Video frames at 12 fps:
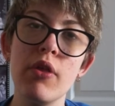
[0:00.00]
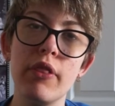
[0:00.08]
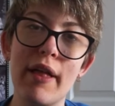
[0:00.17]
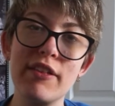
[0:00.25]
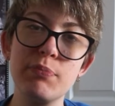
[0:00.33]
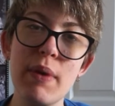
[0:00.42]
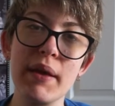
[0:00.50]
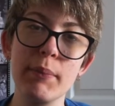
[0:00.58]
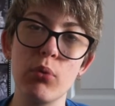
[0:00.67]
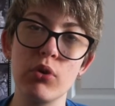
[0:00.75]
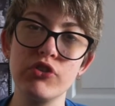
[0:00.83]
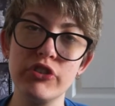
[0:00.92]
let's make
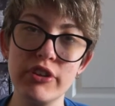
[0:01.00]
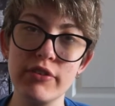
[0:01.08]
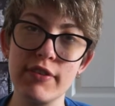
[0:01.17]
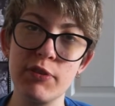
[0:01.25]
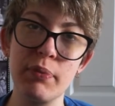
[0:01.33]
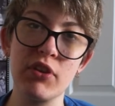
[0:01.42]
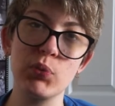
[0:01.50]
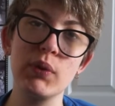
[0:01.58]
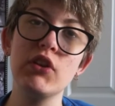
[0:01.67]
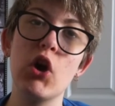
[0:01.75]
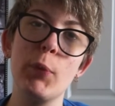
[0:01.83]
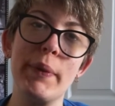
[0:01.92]
more seasons because we
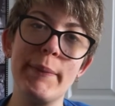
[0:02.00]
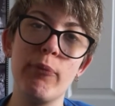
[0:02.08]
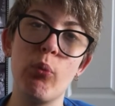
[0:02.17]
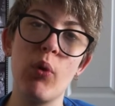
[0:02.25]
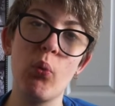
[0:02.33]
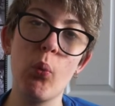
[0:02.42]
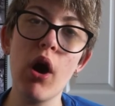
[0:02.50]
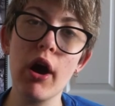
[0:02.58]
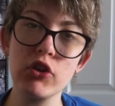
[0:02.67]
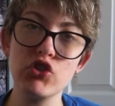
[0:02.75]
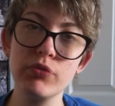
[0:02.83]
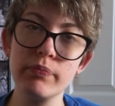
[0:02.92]
know people will
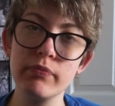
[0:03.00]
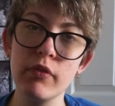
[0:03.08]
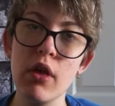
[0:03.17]
watch.